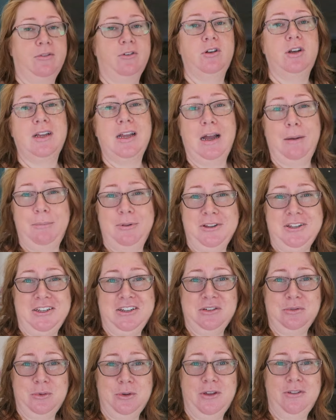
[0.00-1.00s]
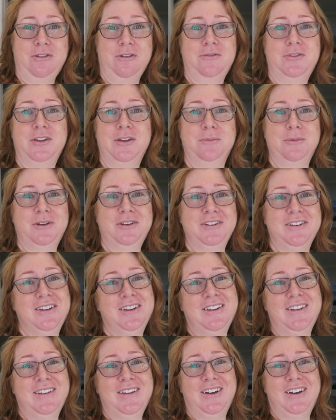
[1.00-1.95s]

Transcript: I've got a couple of years worth of them and